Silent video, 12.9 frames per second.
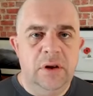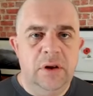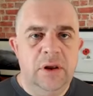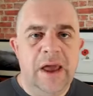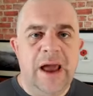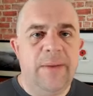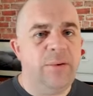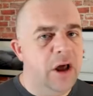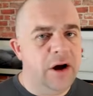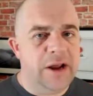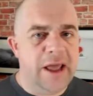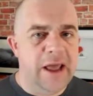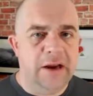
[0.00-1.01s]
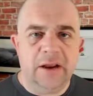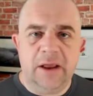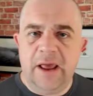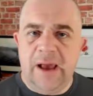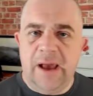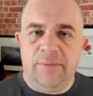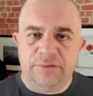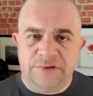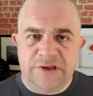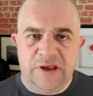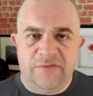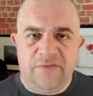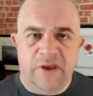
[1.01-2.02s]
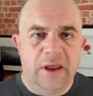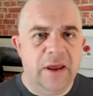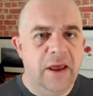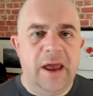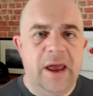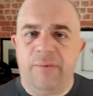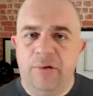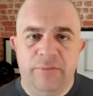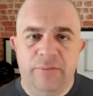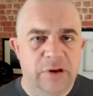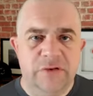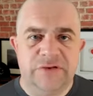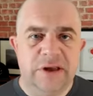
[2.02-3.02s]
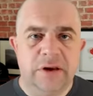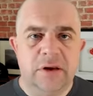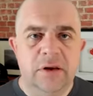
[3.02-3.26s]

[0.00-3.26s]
Apple Arcade, Apple TV, Apple Music,